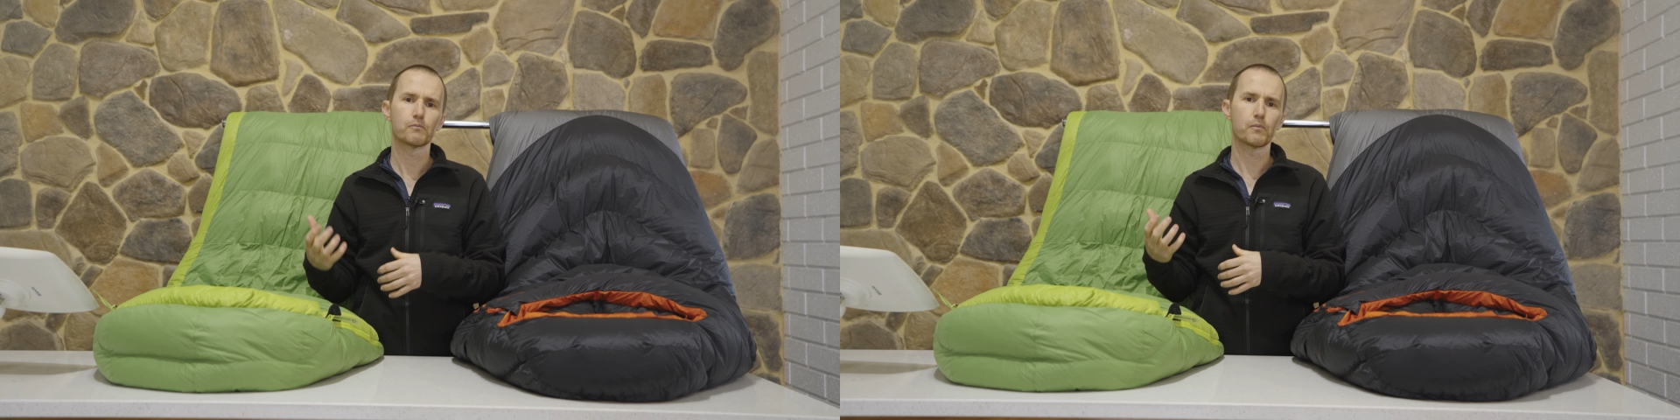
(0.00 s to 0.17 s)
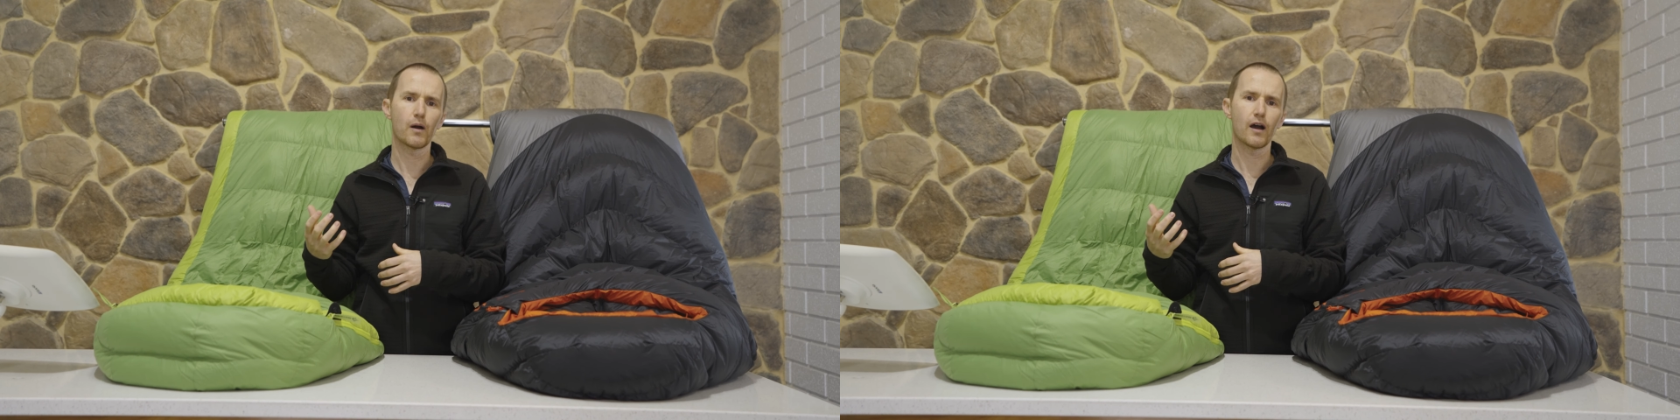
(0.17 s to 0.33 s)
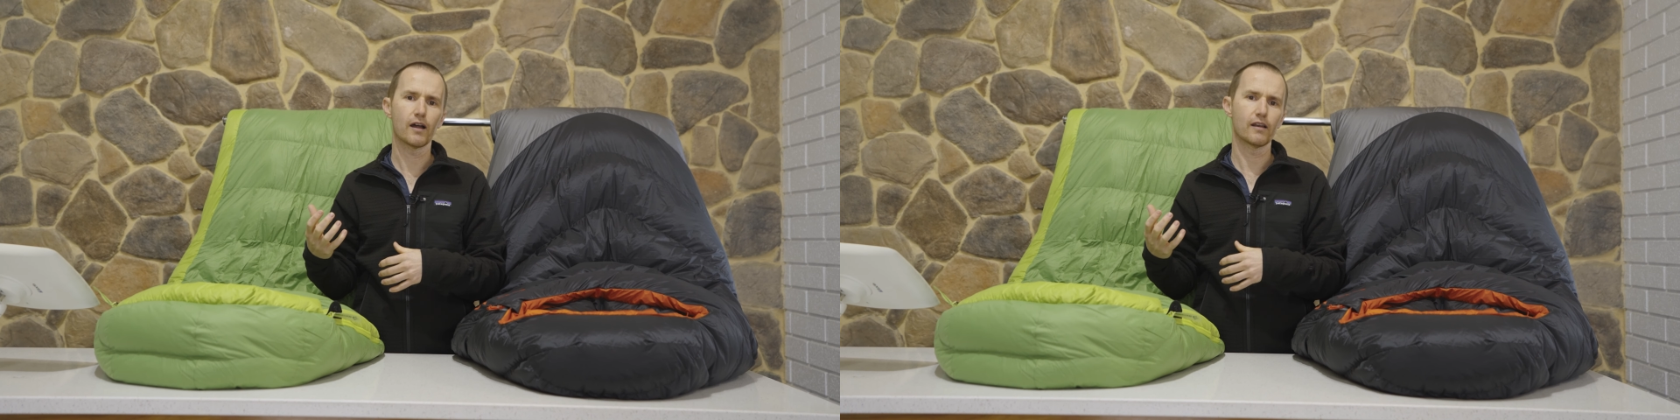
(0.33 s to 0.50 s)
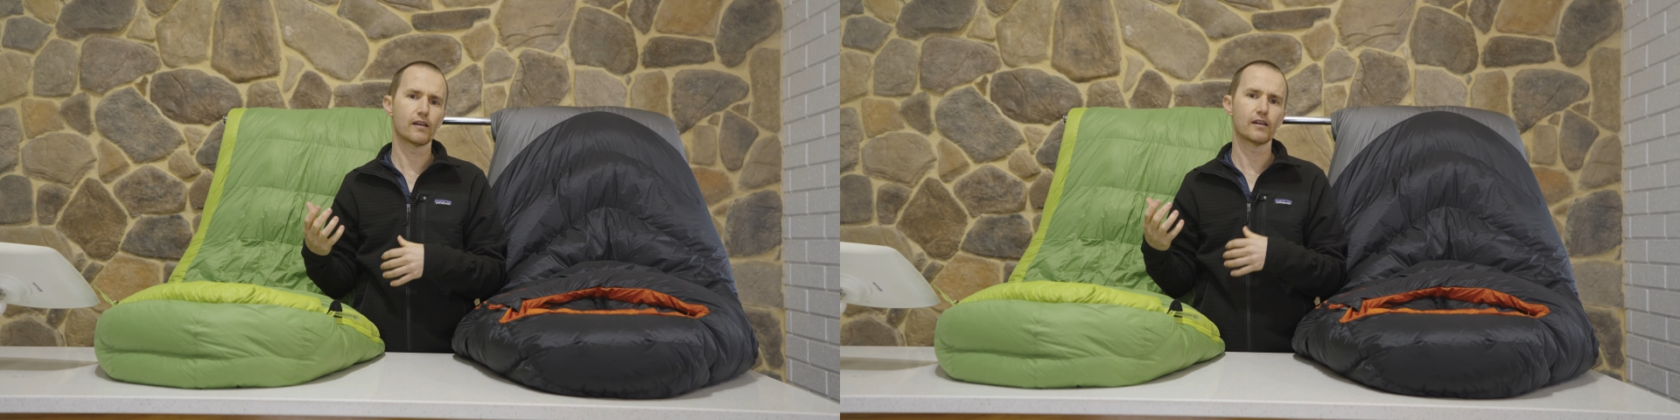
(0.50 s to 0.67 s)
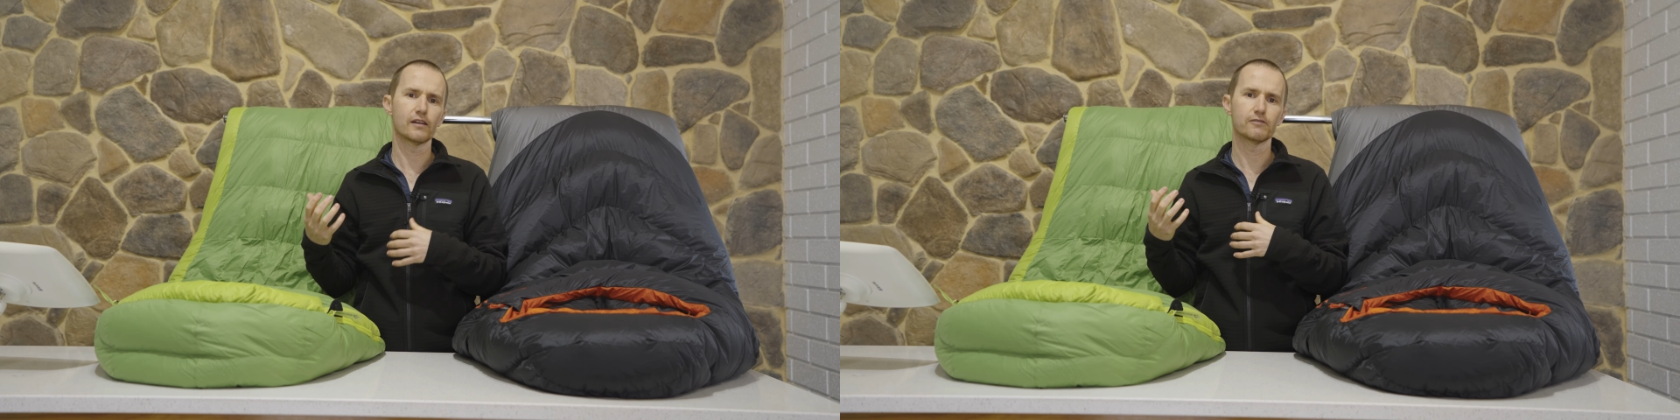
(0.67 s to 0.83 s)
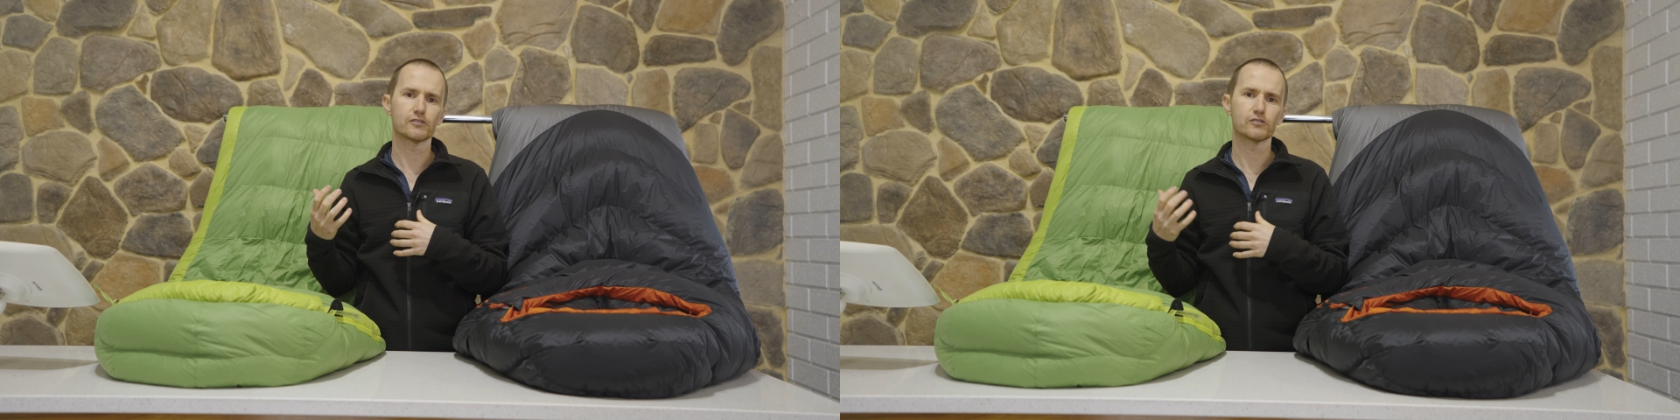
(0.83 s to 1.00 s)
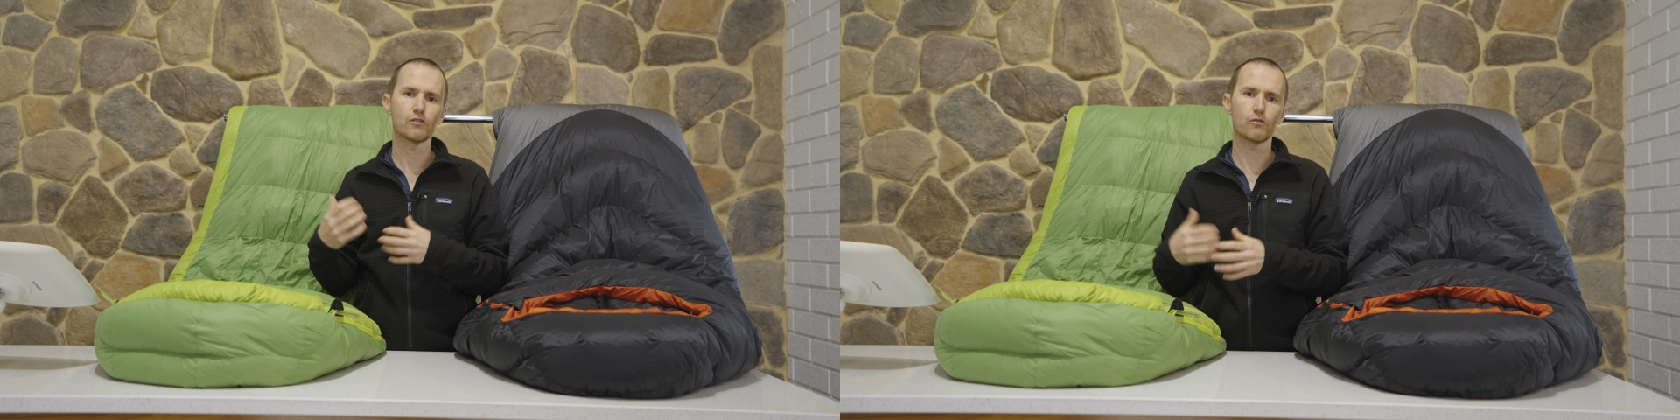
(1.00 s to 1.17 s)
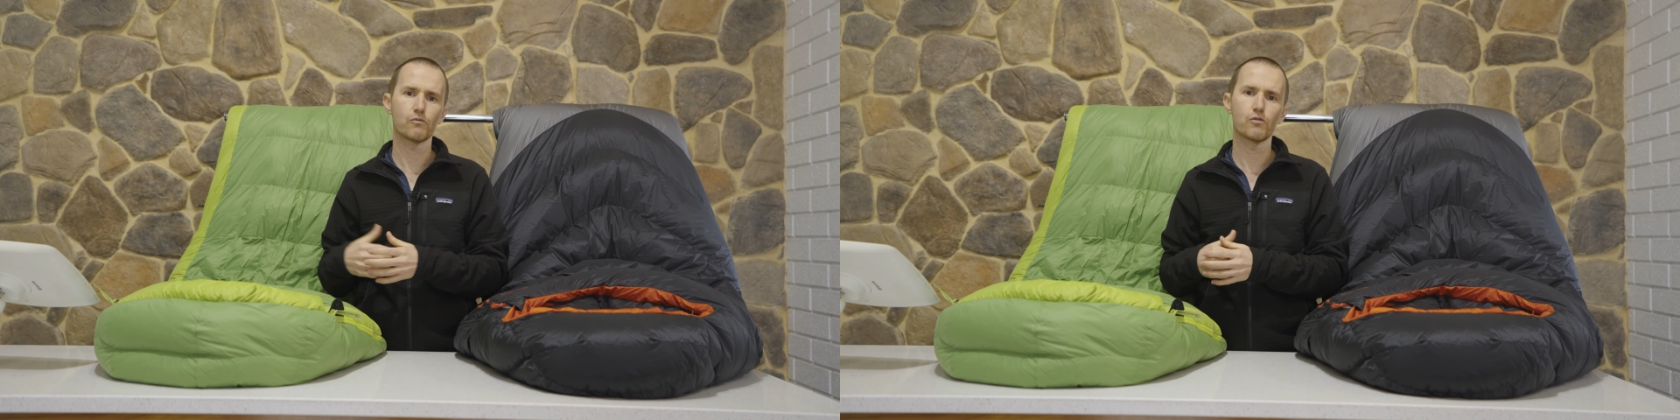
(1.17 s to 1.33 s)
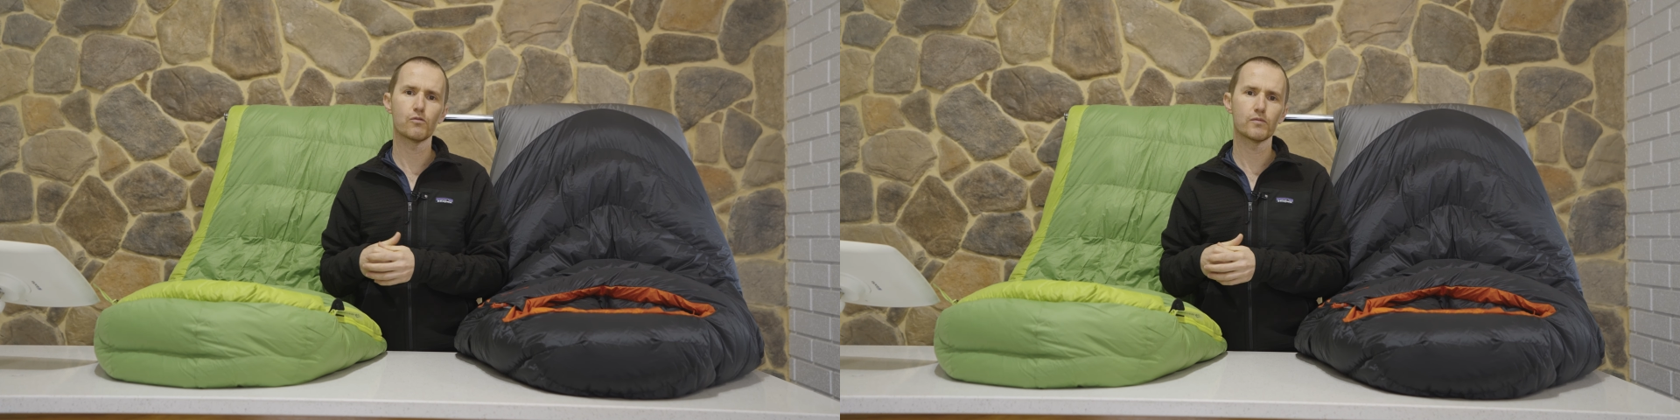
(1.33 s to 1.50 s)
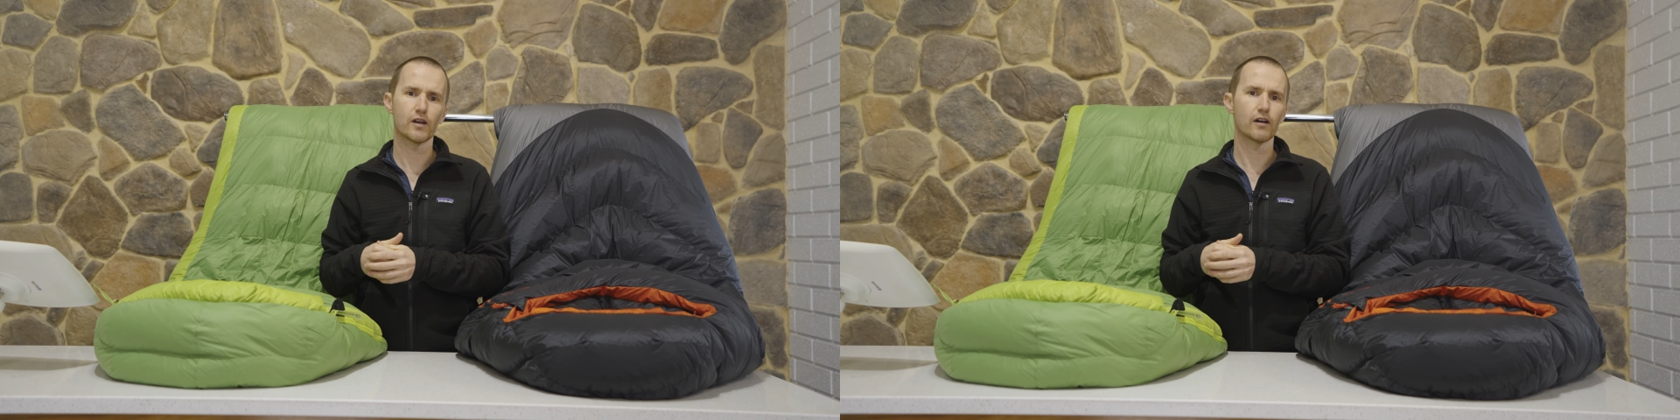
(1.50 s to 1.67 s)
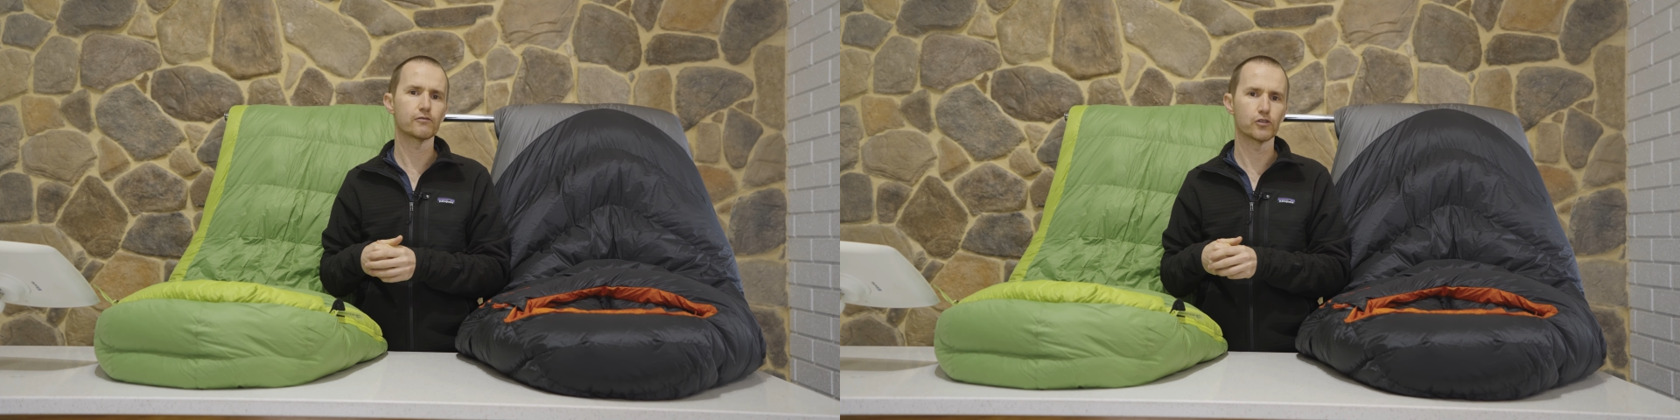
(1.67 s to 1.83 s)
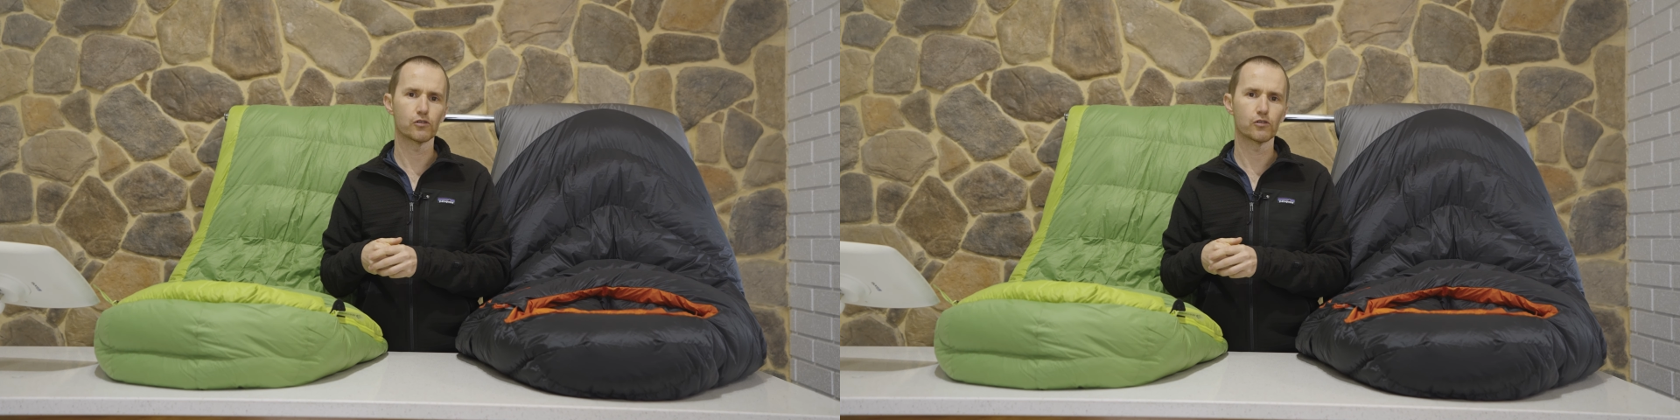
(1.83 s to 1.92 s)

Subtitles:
but if it's not warm enough,